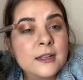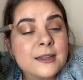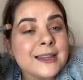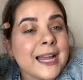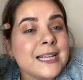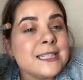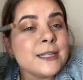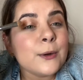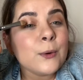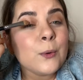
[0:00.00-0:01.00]
like
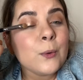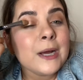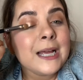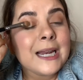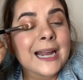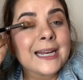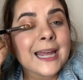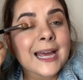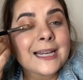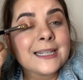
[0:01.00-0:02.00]
so, like
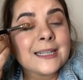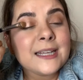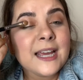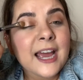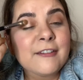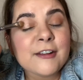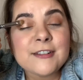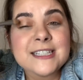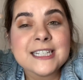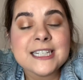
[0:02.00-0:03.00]
that. Have you ever
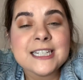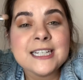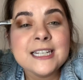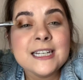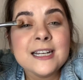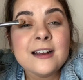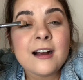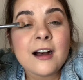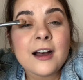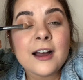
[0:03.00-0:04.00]
seen
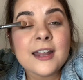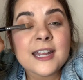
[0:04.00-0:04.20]
on